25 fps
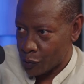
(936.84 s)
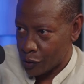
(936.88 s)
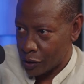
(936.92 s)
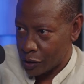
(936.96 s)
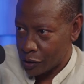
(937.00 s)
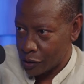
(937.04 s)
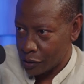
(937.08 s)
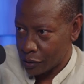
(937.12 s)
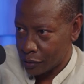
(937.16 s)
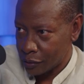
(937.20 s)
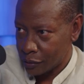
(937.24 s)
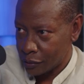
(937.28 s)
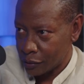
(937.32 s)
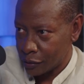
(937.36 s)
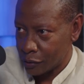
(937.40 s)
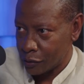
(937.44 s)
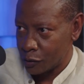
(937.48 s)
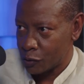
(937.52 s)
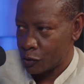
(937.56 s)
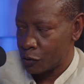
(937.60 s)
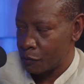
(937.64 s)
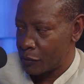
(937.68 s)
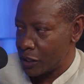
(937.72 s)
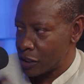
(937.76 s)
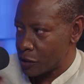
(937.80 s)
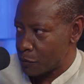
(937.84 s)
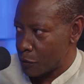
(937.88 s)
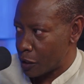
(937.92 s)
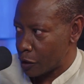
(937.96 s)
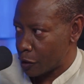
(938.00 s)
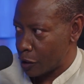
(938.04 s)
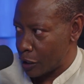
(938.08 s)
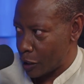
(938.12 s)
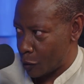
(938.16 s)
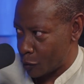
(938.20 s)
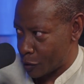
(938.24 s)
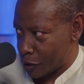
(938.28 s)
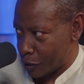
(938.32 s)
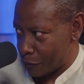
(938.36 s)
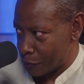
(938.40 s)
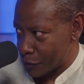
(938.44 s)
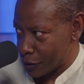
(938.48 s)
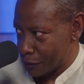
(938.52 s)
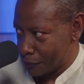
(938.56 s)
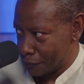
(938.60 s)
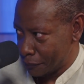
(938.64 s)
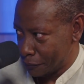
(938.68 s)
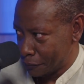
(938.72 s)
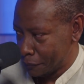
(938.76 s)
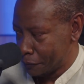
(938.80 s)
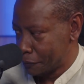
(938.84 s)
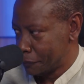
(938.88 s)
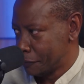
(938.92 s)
outrage to benchmarking outcomes?